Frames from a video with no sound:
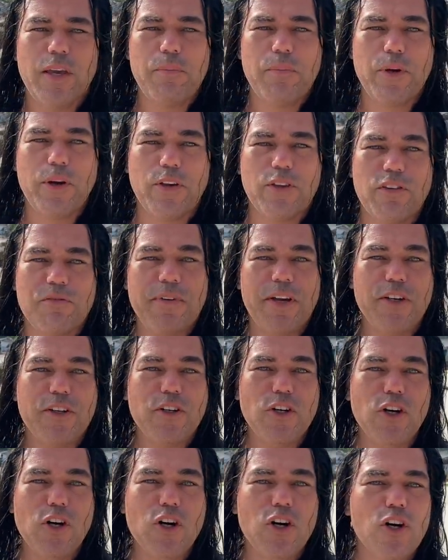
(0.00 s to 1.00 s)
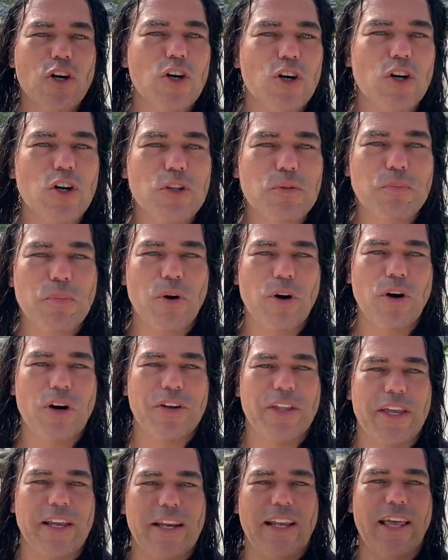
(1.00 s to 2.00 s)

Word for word: because of my good morning,